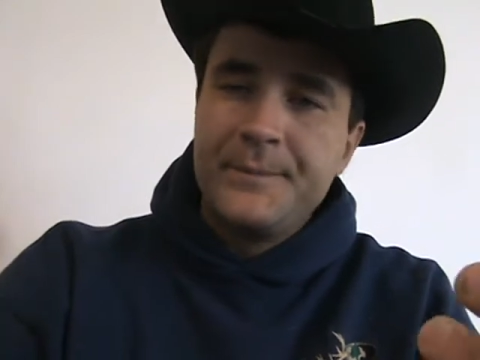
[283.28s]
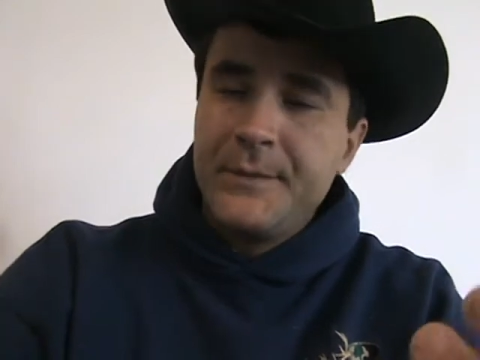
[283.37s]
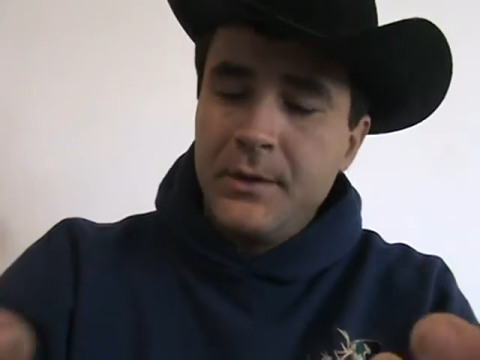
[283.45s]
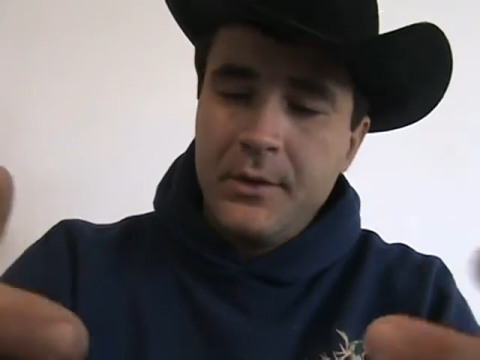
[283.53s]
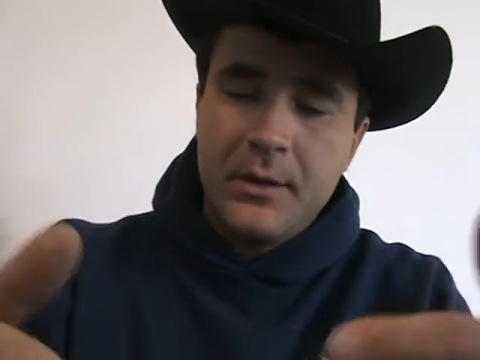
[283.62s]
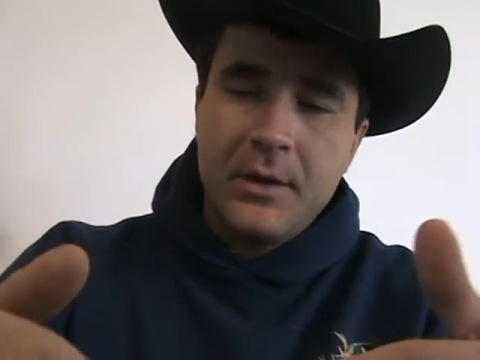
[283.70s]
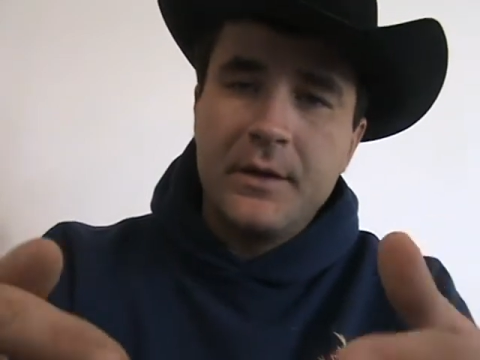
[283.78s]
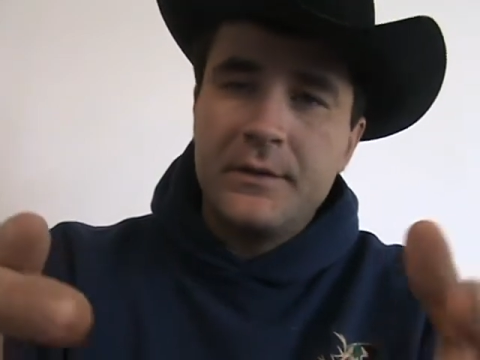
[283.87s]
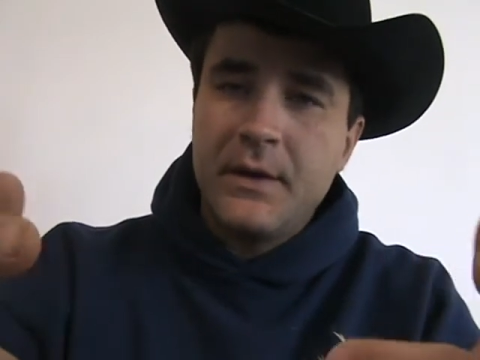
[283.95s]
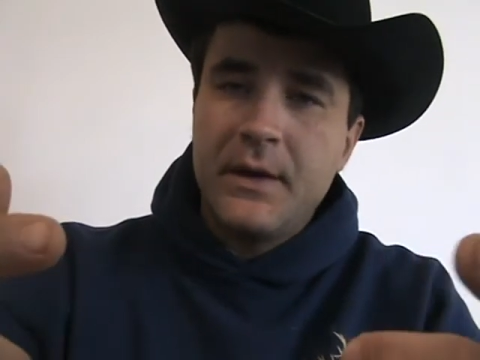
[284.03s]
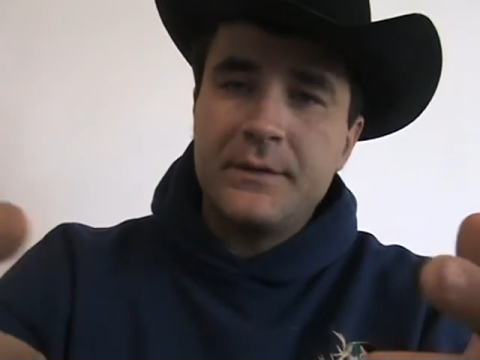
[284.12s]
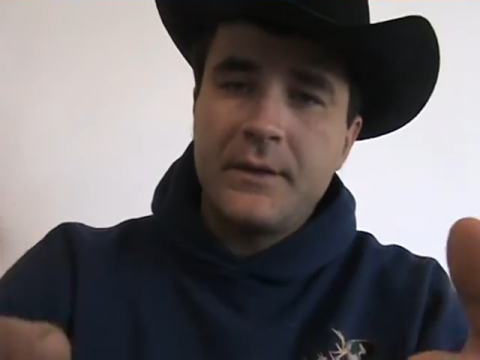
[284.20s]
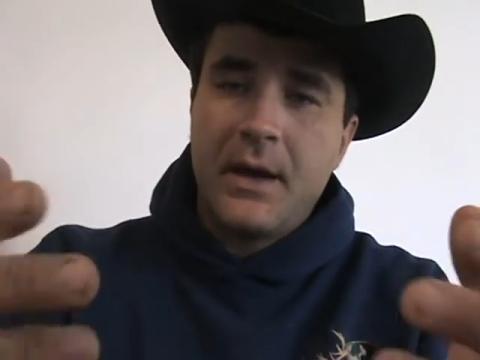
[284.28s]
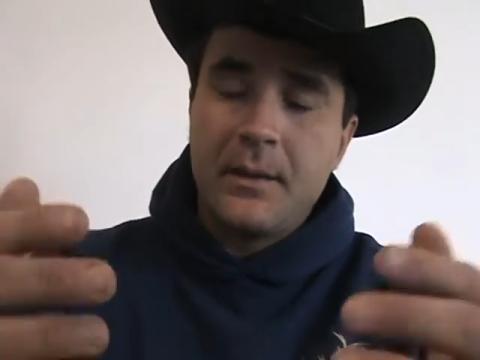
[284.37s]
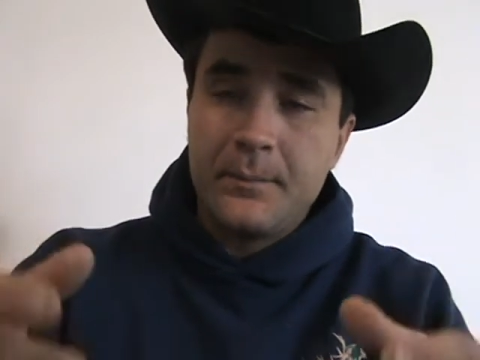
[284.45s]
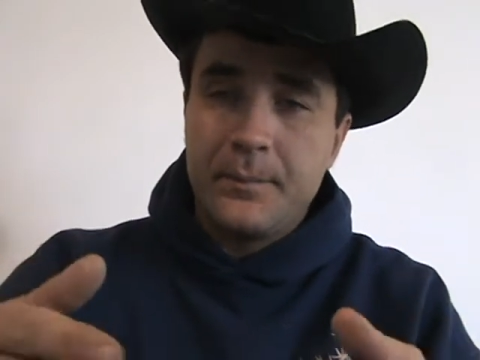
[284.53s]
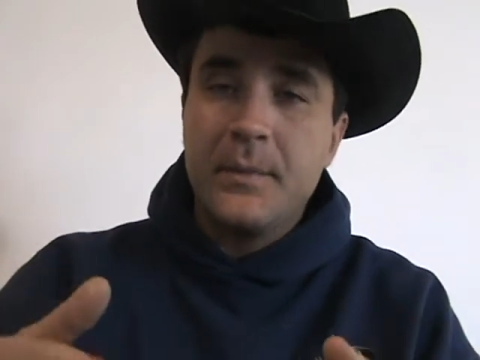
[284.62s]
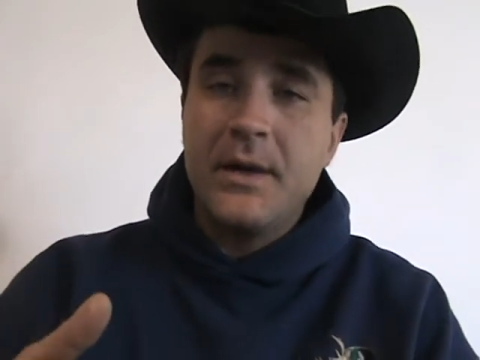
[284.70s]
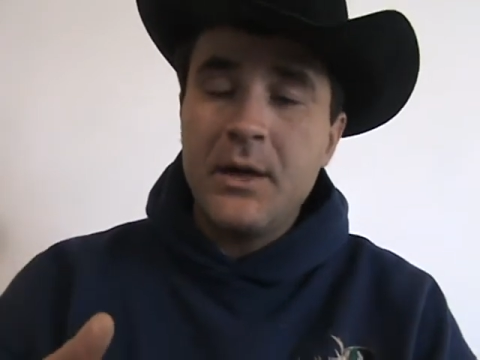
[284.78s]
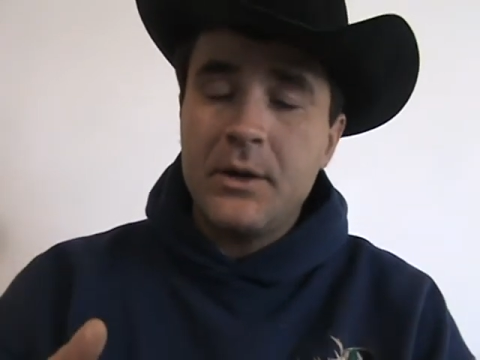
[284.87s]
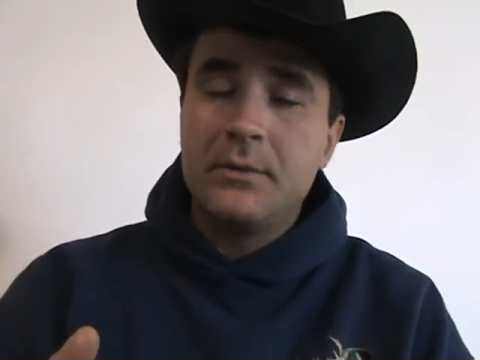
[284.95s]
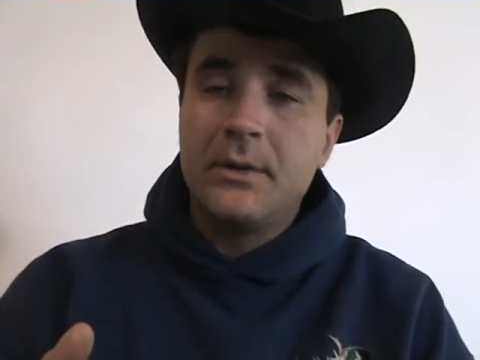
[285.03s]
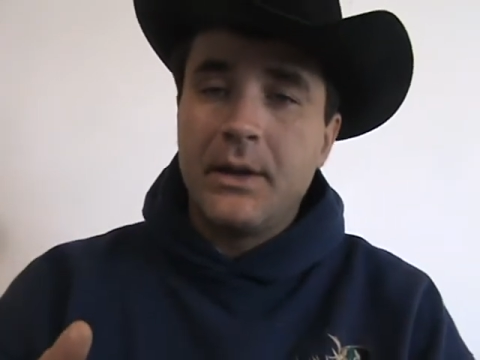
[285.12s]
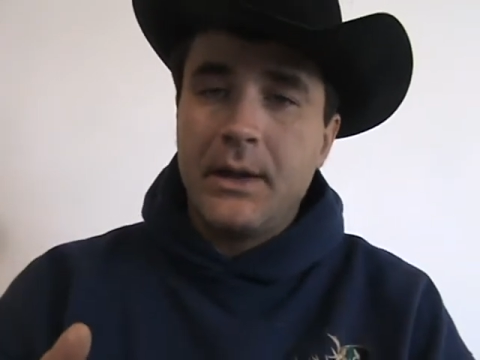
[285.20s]
you can adjust that
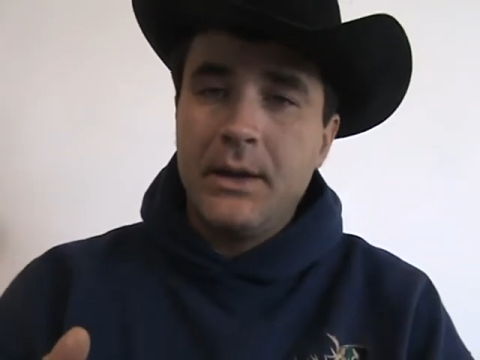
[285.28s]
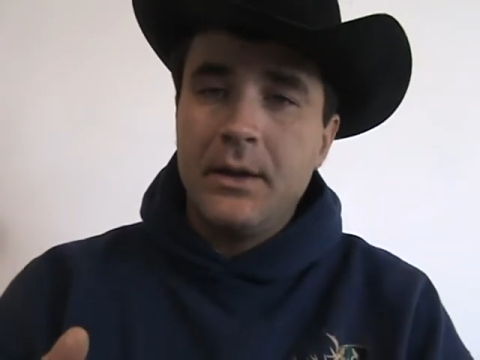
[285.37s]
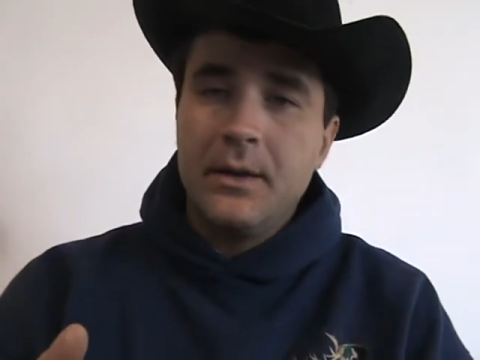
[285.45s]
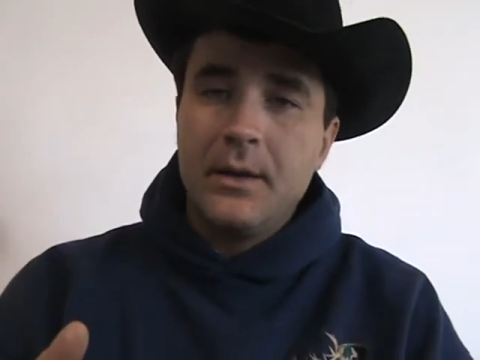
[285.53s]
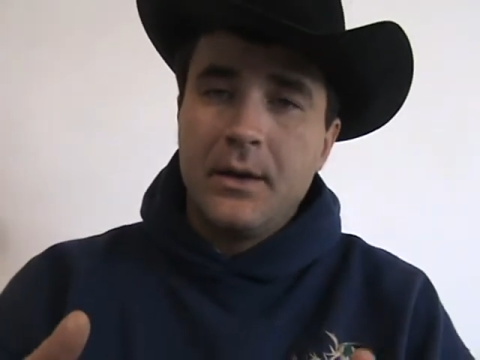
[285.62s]
equally